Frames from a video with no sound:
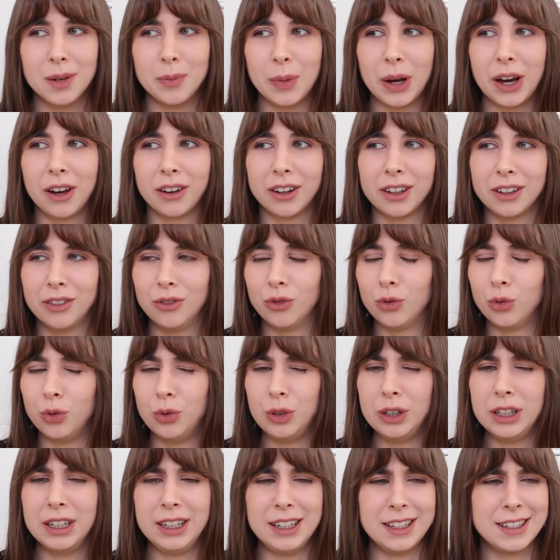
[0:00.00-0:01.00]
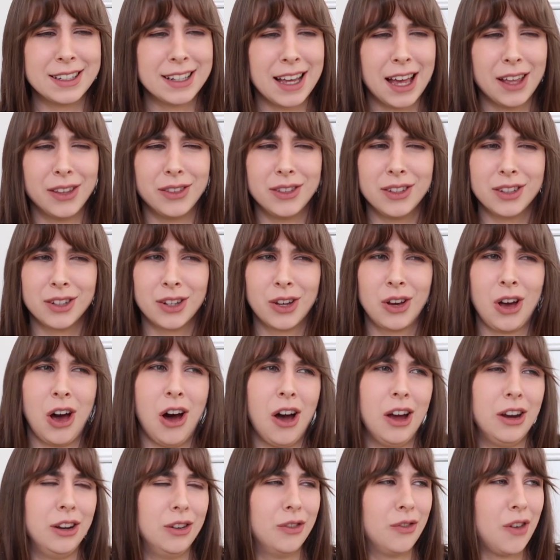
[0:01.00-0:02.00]
about it really sounds
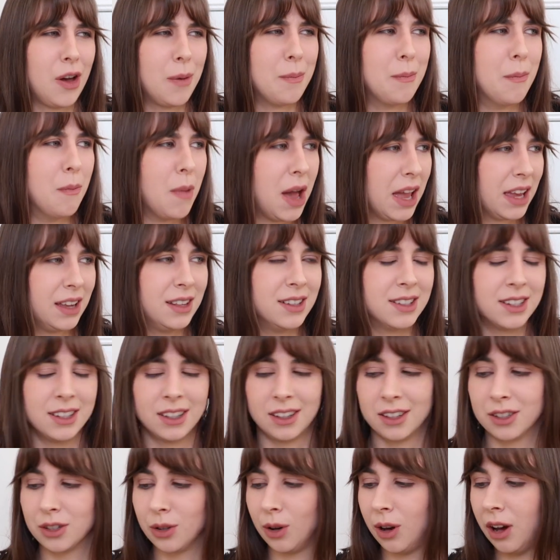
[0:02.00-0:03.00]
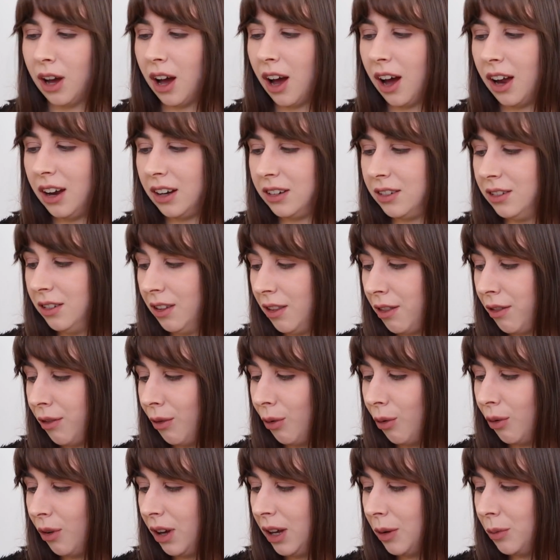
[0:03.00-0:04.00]
kind of amazing, so I
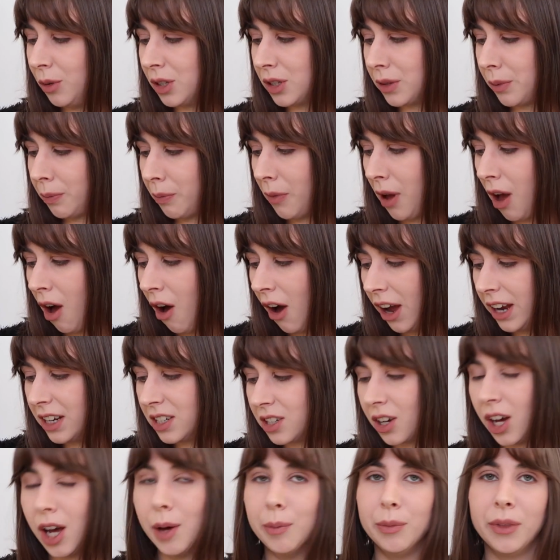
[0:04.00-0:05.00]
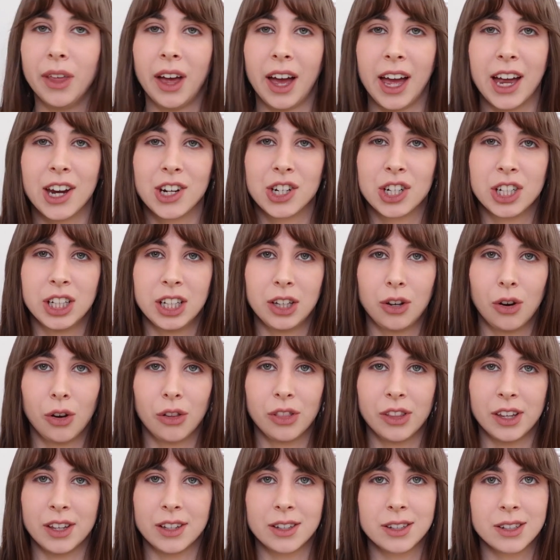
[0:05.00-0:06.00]
thought it was a high time that I actually
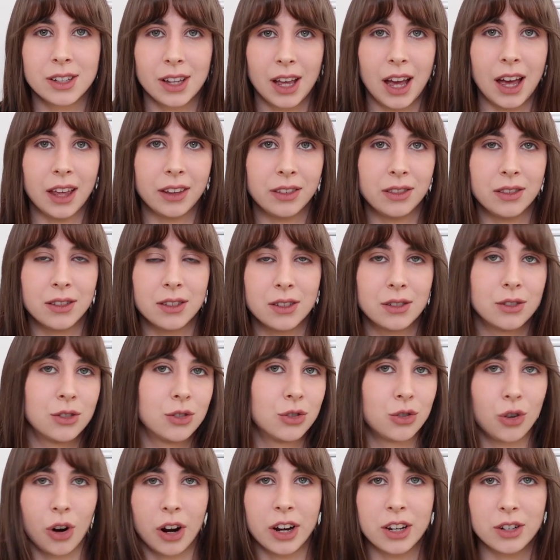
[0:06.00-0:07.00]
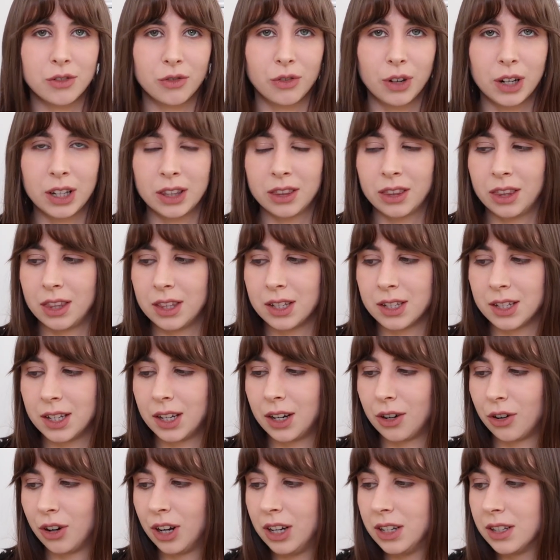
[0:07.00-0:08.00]
got this and tried to read the
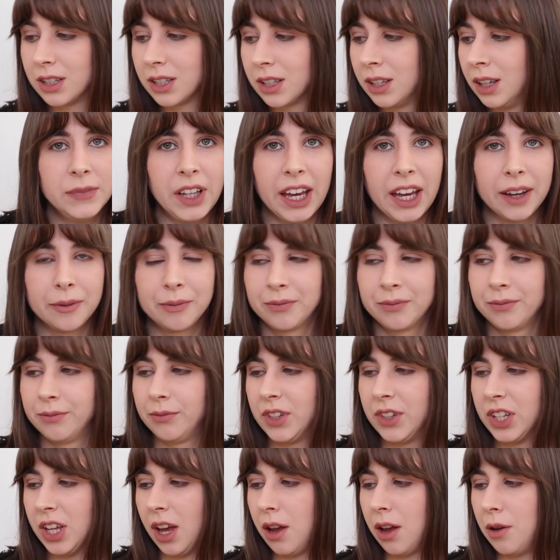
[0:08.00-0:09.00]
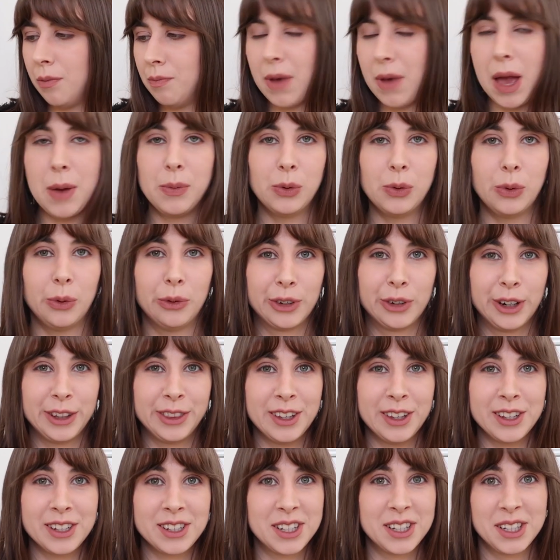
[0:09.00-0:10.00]
series. Yeah. So maybe we'll read
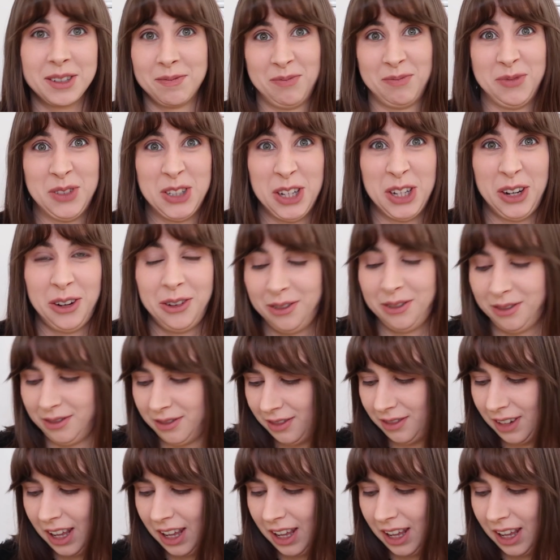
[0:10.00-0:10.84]
this soon.